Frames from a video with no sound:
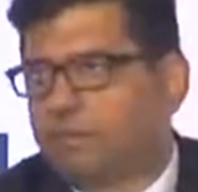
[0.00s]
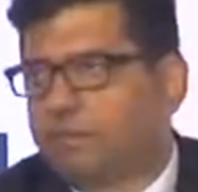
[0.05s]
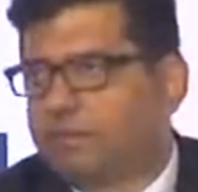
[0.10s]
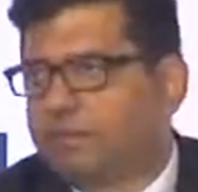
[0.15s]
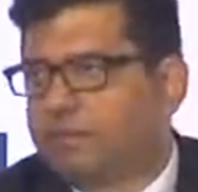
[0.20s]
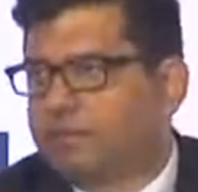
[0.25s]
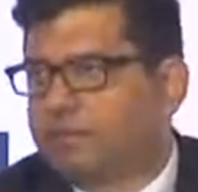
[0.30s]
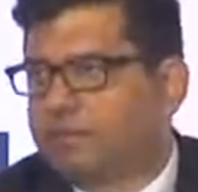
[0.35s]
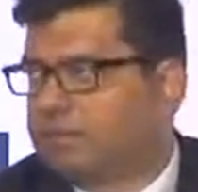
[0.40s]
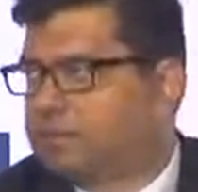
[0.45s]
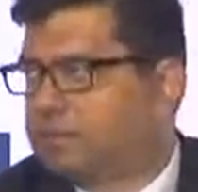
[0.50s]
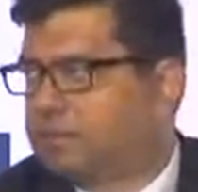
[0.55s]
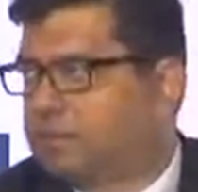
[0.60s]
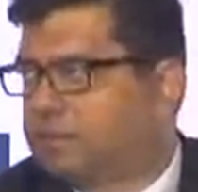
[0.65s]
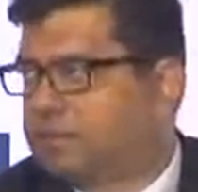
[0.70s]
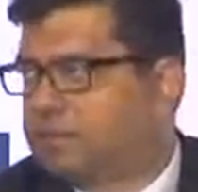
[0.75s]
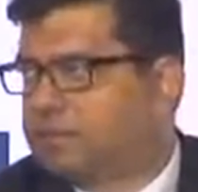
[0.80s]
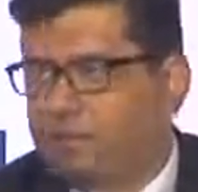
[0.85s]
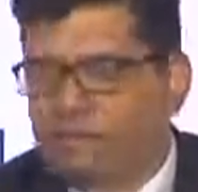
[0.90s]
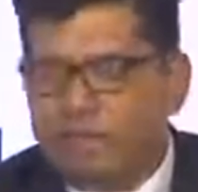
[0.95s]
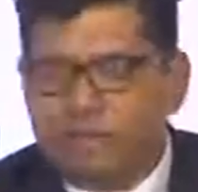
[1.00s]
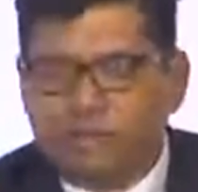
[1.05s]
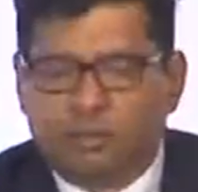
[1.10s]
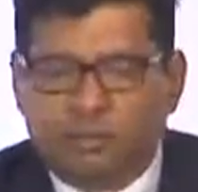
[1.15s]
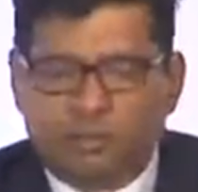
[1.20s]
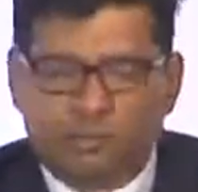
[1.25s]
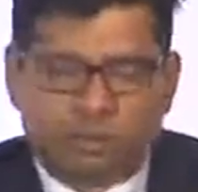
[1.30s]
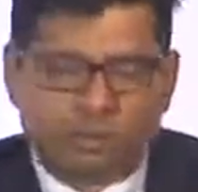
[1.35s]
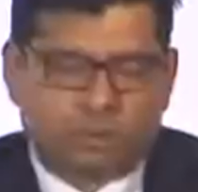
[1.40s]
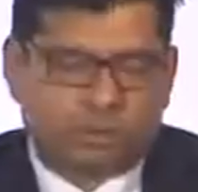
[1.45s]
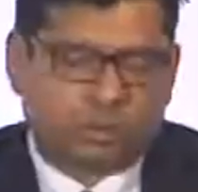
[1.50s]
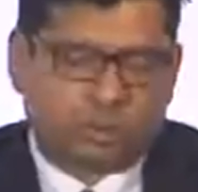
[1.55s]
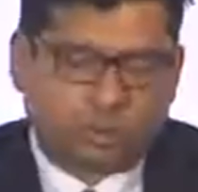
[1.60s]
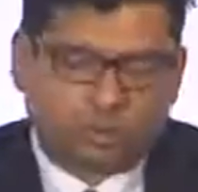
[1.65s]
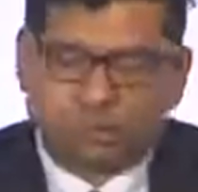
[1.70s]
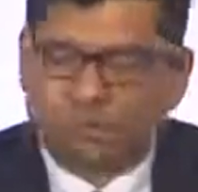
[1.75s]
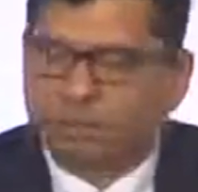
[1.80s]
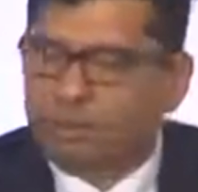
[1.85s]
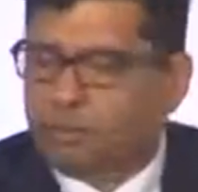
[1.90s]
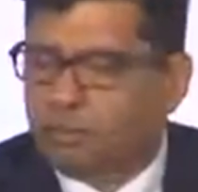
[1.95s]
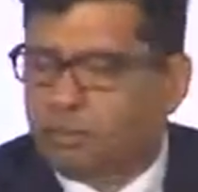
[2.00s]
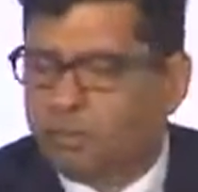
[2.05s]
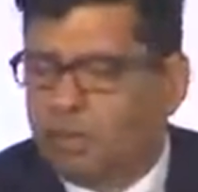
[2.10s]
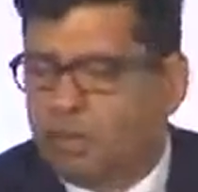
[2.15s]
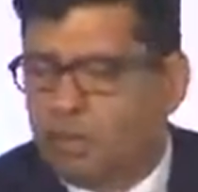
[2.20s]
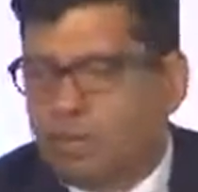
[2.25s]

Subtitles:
advertised or displayed or talked about.